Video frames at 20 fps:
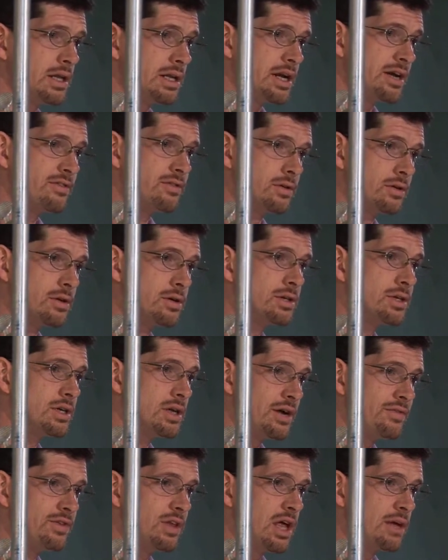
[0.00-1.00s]
and I've learned an
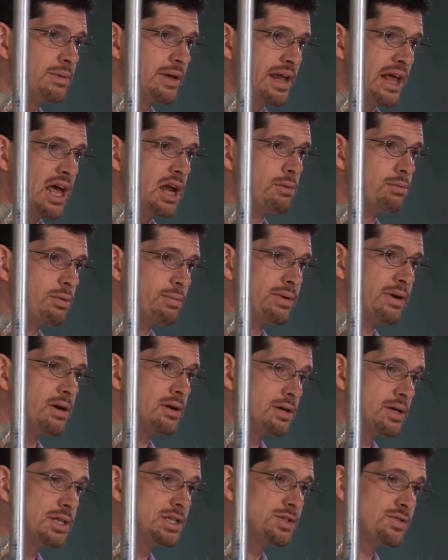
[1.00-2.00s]
awful lot about how to prepare
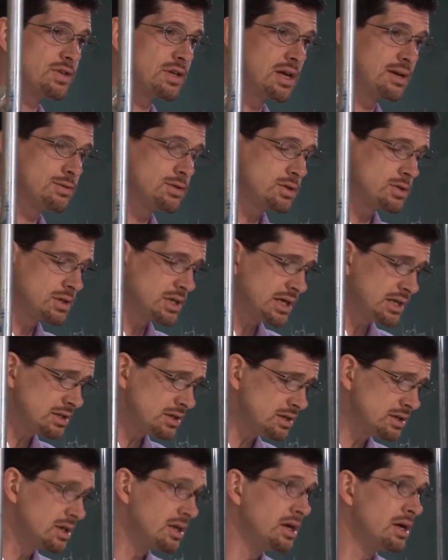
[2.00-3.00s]
kids for the chemistry
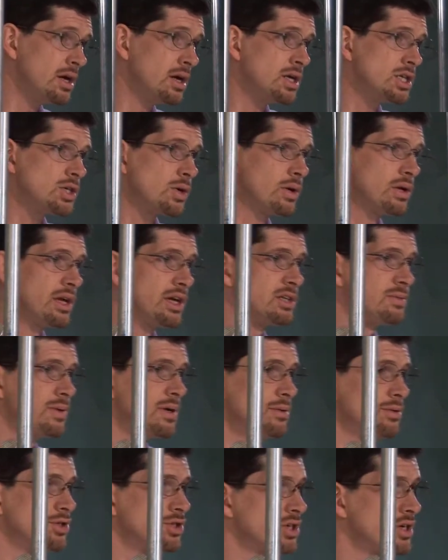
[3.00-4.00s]
test. So I'd like to be
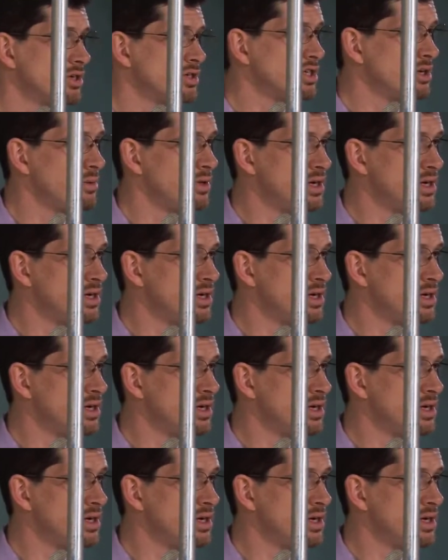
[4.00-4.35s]
able to share some of